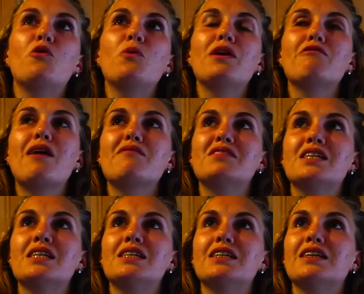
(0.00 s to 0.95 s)
we arrived in
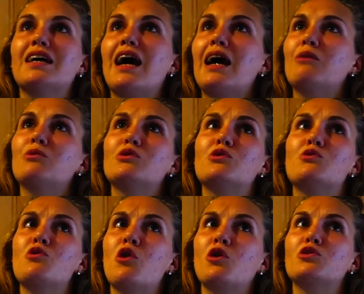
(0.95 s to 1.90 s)
India, I was
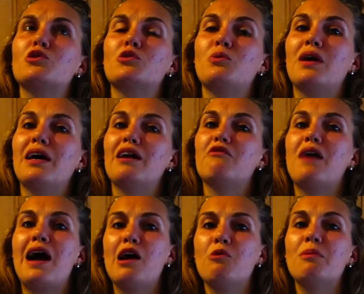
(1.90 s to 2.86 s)
not aware of
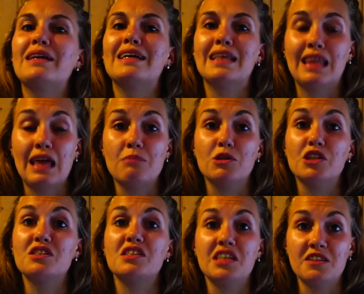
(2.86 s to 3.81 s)
how many
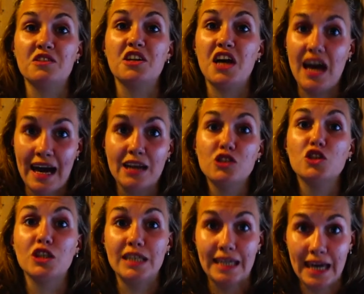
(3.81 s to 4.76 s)
climates India
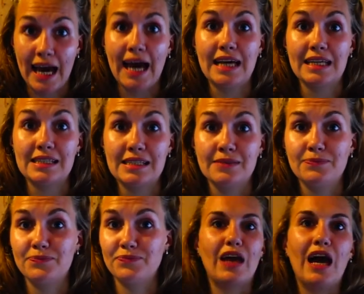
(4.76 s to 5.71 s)
actually has.
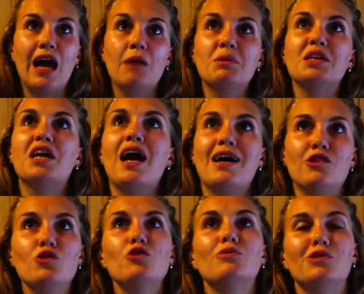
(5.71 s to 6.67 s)
I mean, I
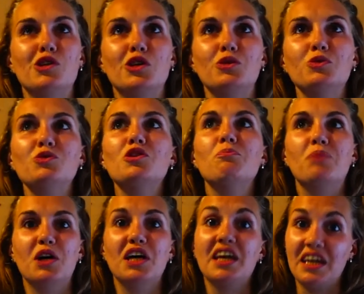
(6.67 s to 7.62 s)
knew it was huge,
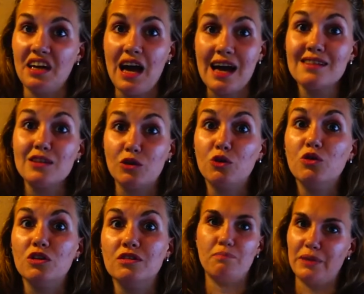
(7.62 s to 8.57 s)
but it has it
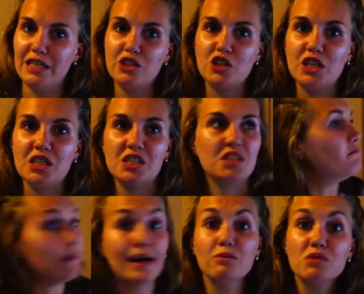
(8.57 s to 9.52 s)
all. Beaches,
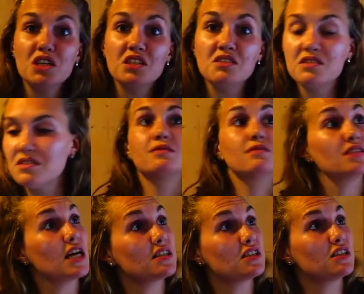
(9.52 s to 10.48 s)
mountains,
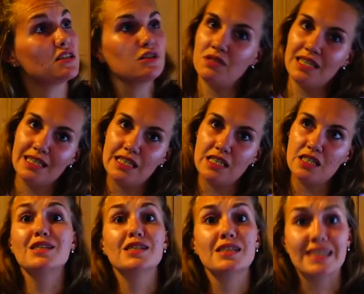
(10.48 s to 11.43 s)
deserts,
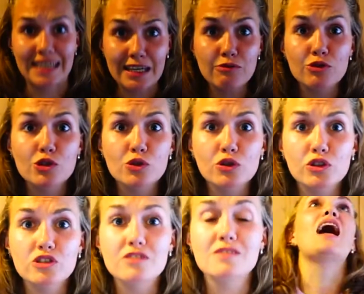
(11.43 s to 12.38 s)
cities, ski
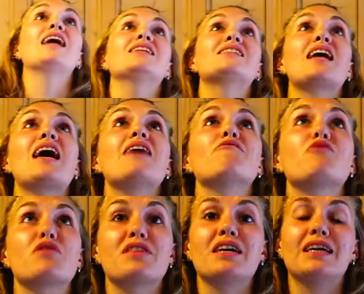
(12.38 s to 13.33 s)
resorts, and
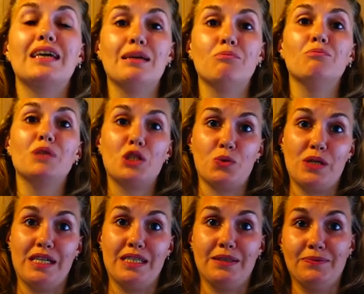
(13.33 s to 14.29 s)
everything in
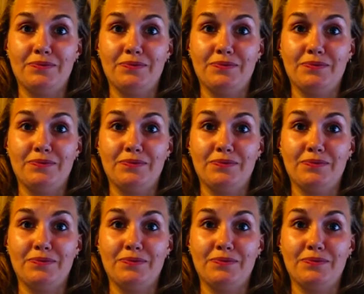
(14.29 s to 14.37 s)
between.